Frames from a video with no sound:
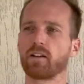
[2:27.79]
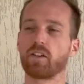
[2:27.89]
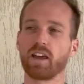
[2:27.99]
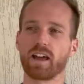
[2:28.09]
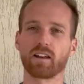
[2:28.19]

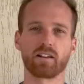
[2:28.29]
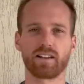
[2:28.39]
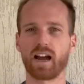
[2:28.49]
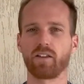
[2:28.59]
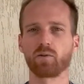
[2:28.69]
then
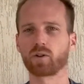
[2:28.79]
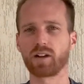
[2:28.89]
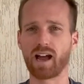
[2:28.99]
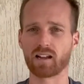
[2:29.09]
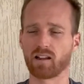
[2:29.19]
we could
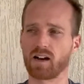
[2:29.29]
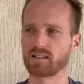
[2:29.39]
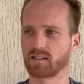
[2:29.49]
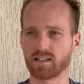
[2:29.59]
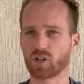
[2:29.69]

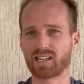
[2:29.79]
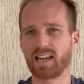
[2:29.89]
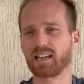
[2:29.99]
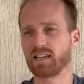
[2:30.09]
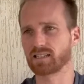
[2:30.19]
analyze and extract
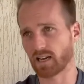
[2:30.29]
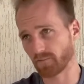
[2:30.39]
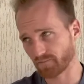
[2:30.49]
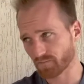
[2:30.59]
any insight.